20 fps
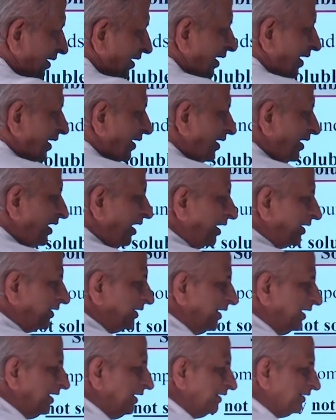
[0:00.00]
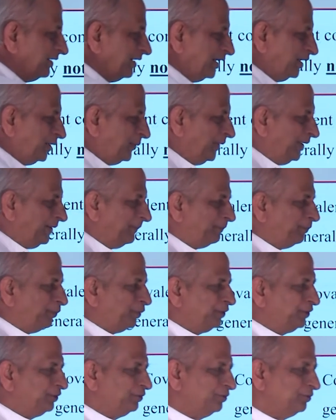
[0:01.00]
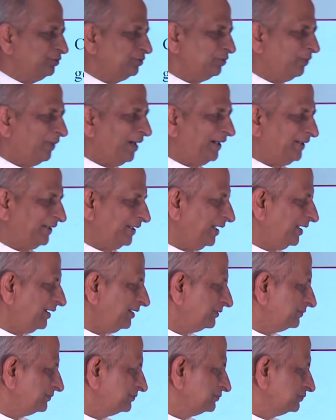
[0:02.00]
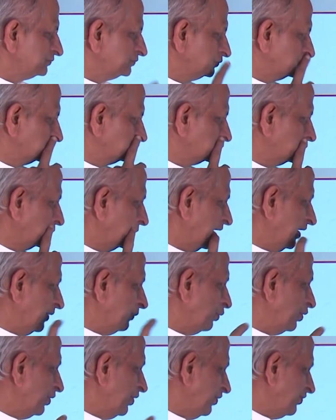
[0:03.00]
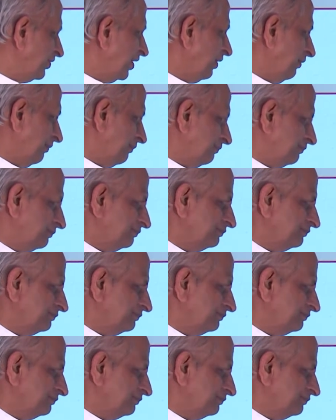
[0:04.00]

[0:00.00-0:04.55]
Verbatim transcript: Any organic liquid put to water, it won't dissolve.